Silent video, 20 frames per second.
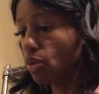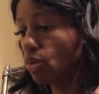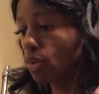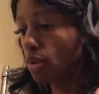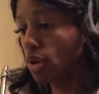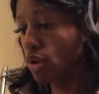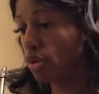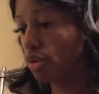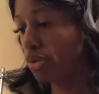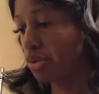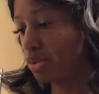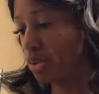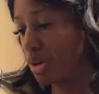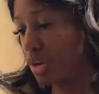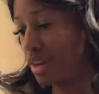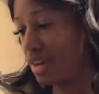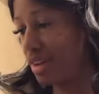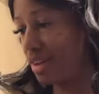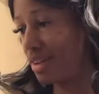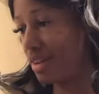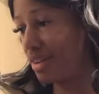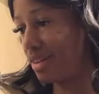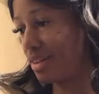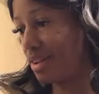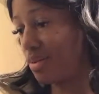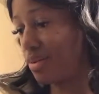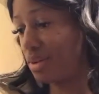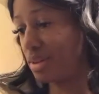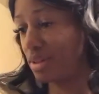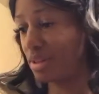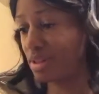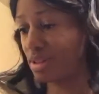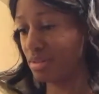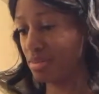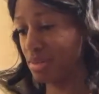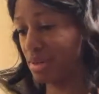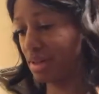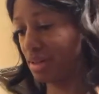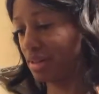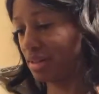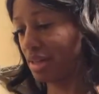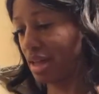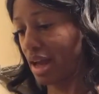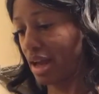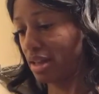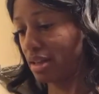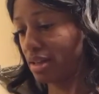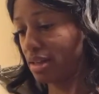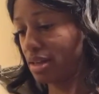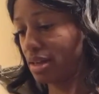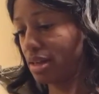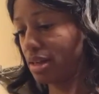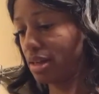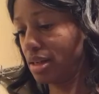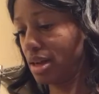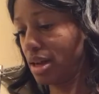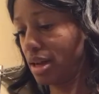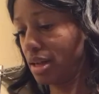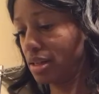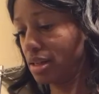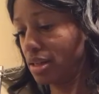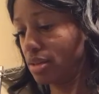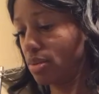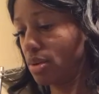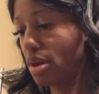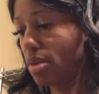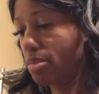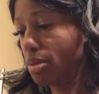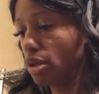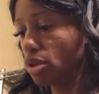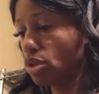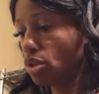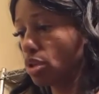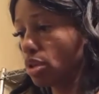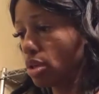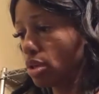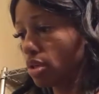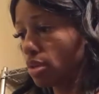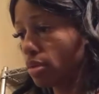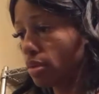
103. I want this to be exactly 99 because that's what I measured.